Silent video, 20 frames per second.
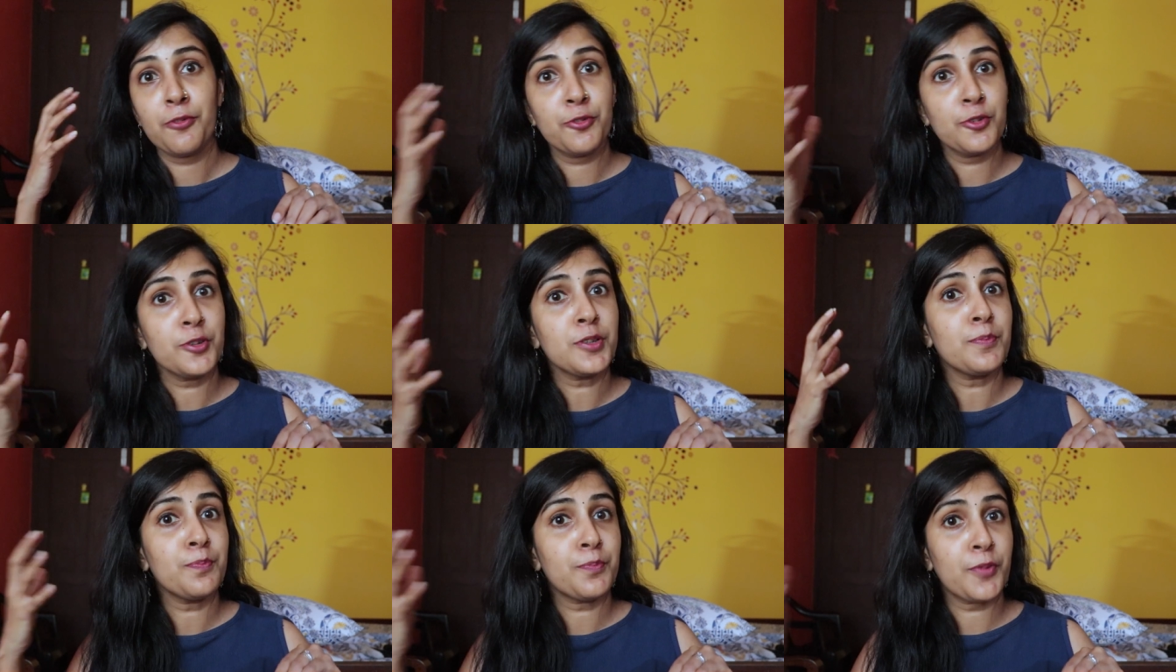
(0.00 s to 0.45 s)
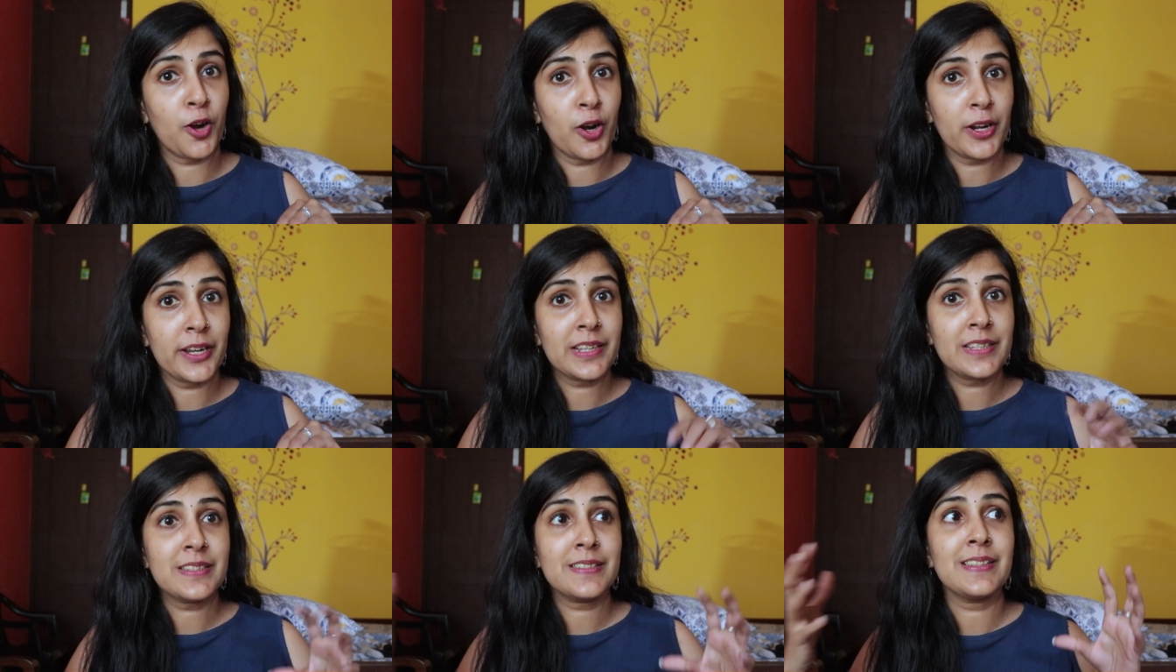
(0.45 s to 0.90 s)
food
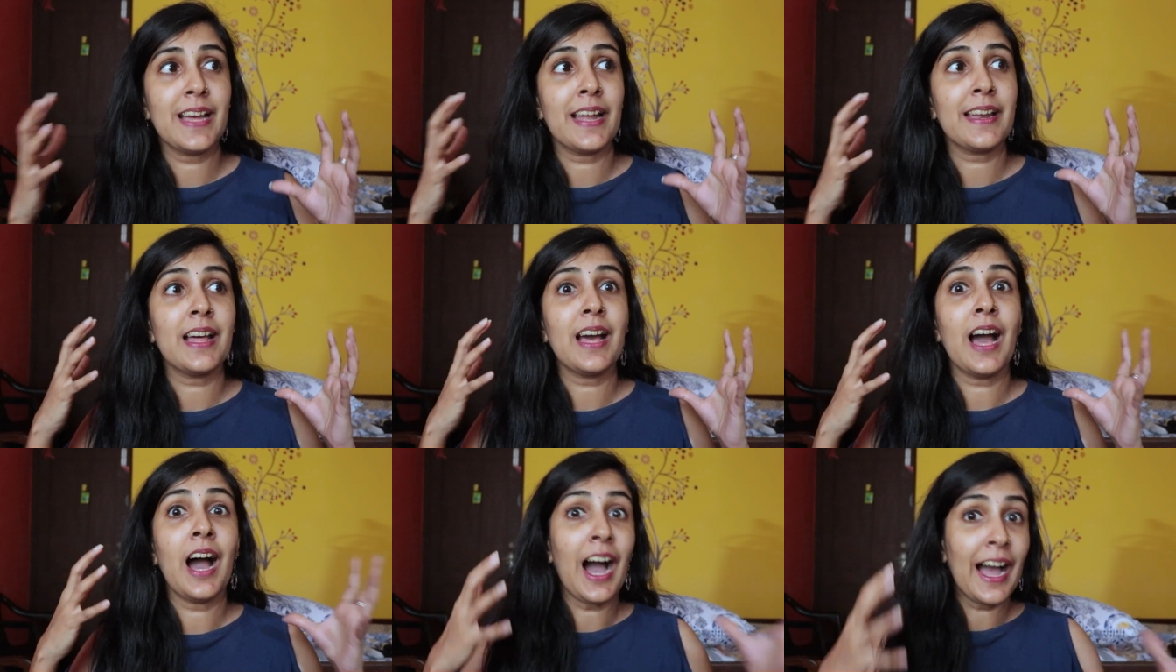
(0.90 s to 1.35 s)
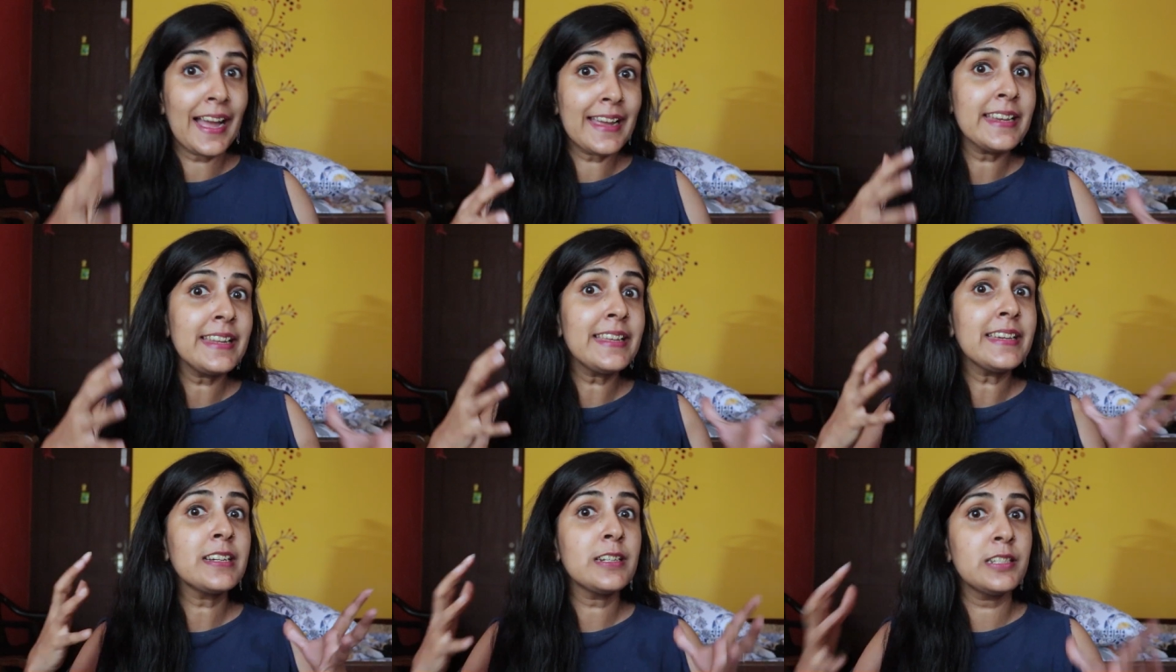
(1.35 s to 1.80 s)
products that are
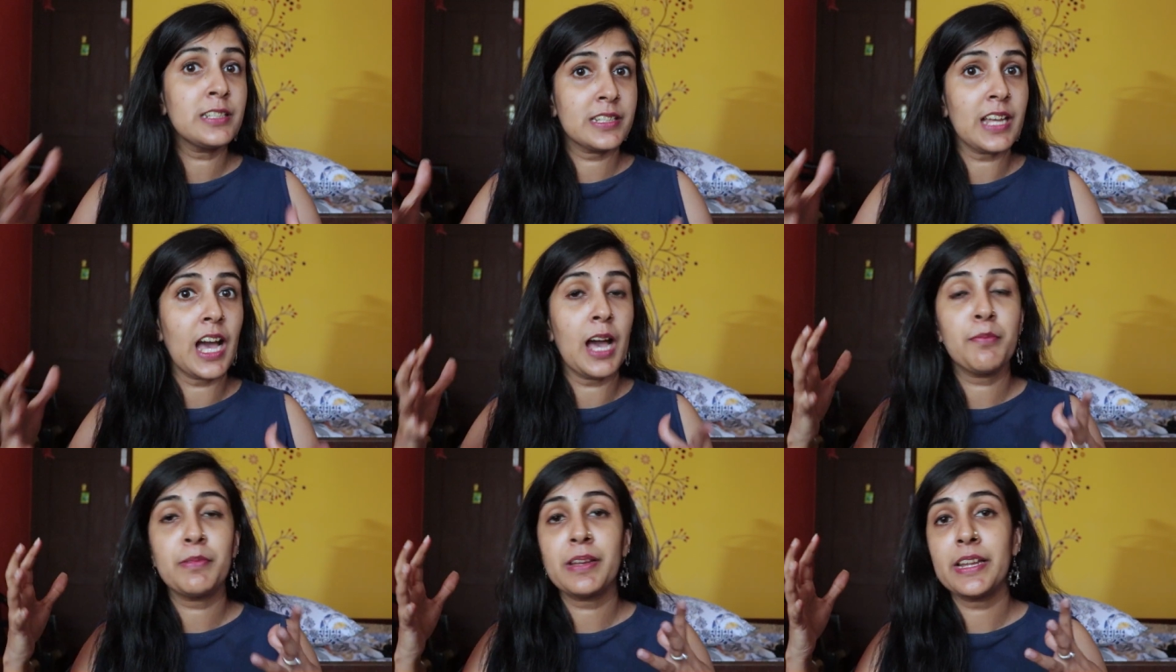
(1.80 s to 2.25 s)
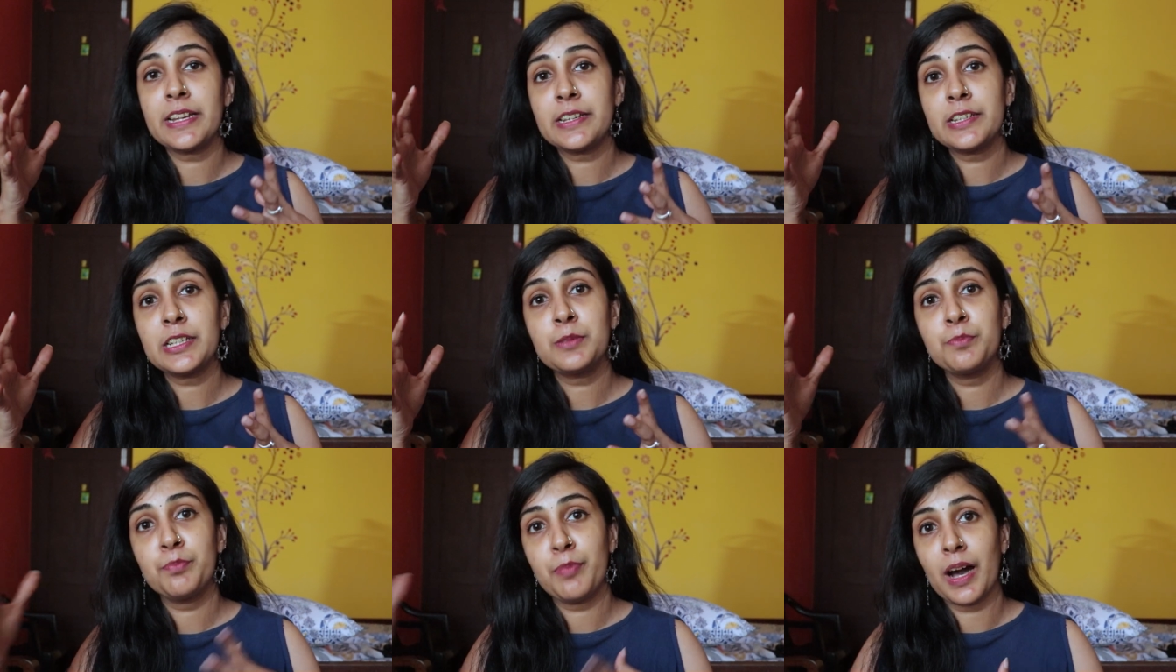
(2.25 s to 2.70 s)
highly
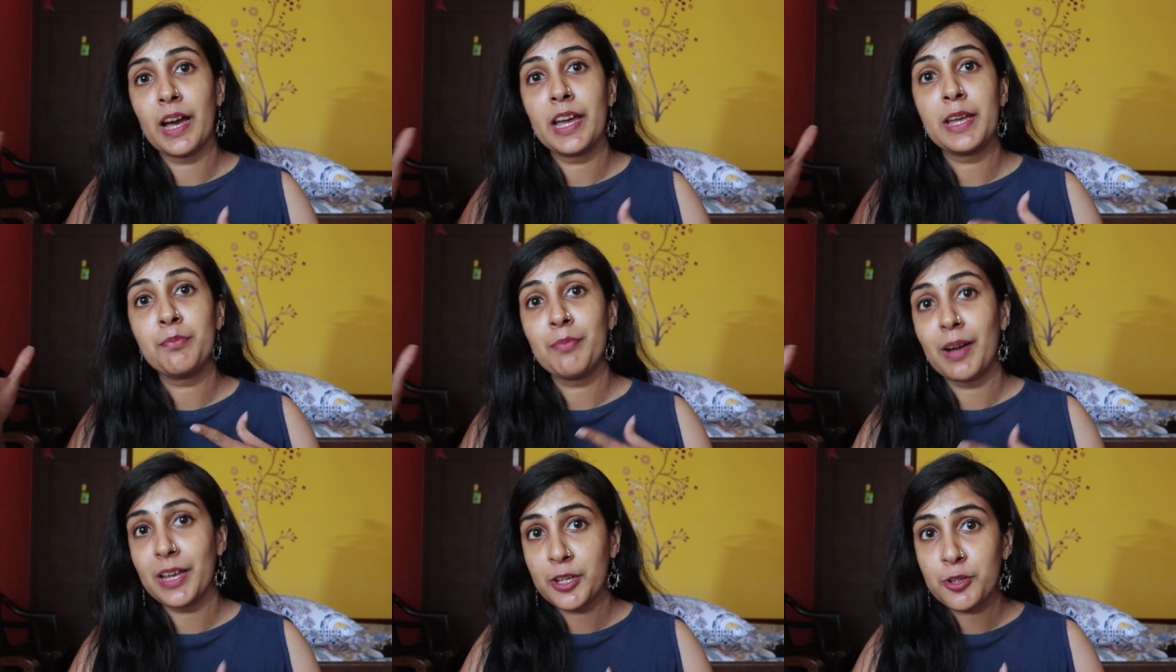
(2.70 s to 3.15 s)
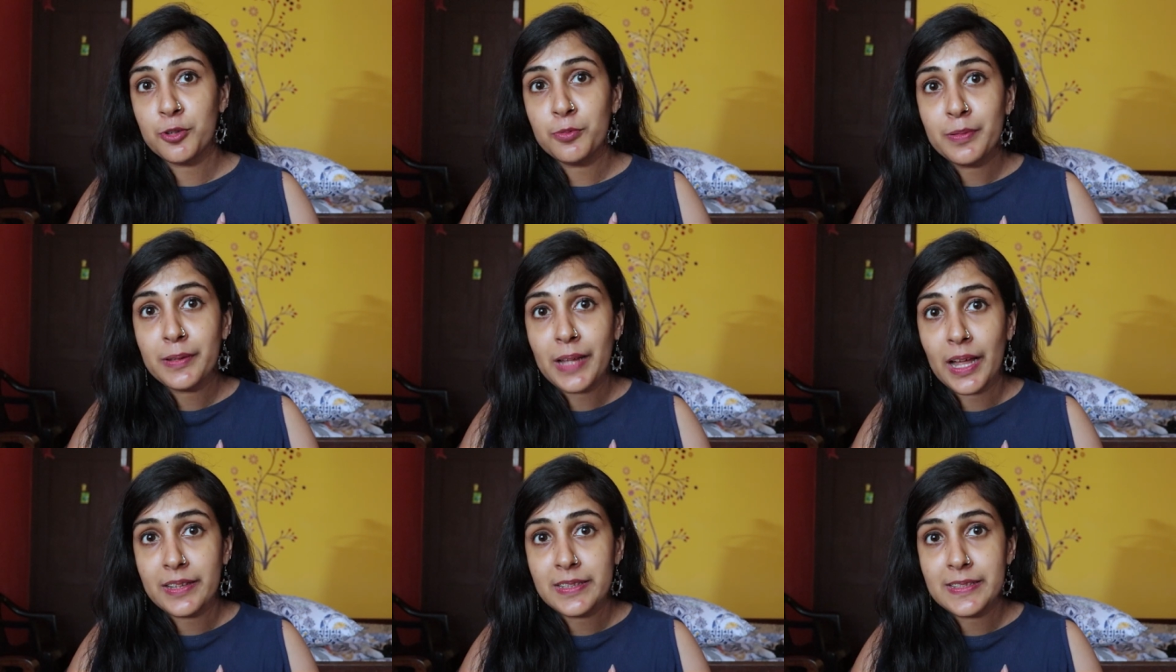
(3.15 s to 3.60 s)
contaminated by
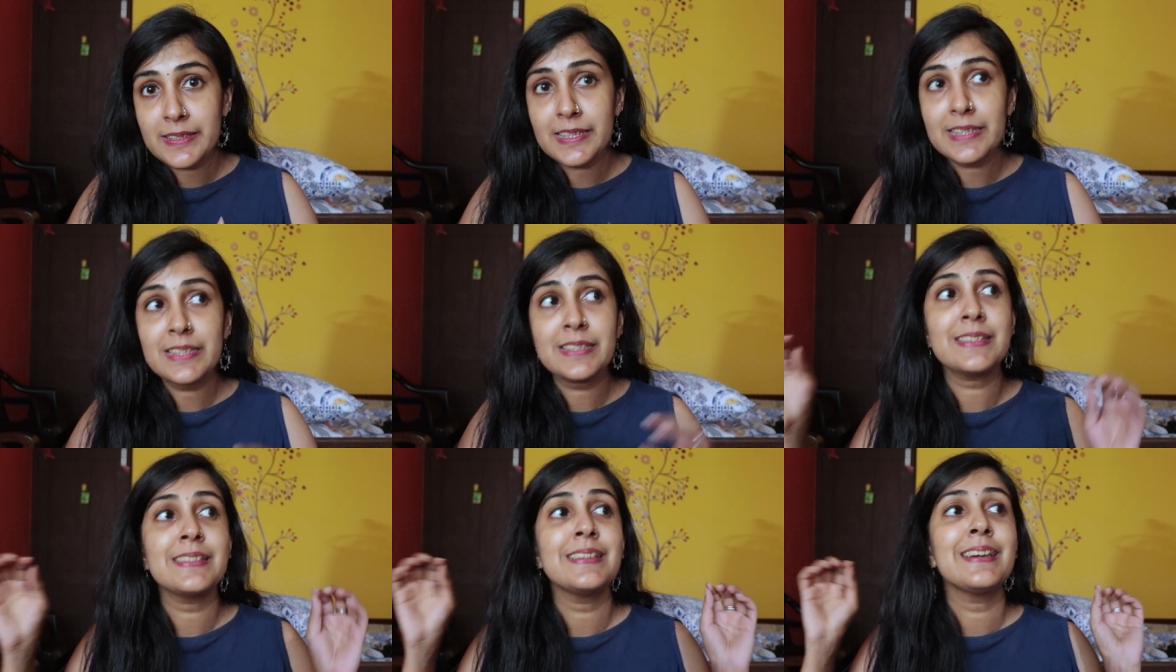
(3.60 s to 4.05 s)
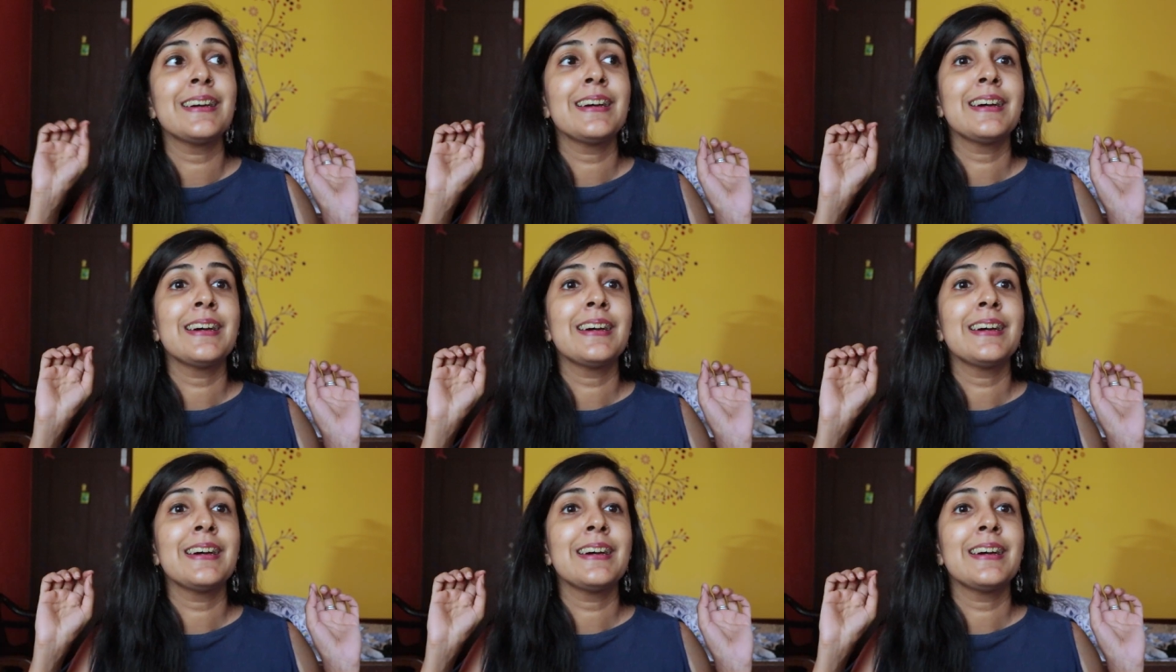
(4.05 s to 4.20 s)
microplastics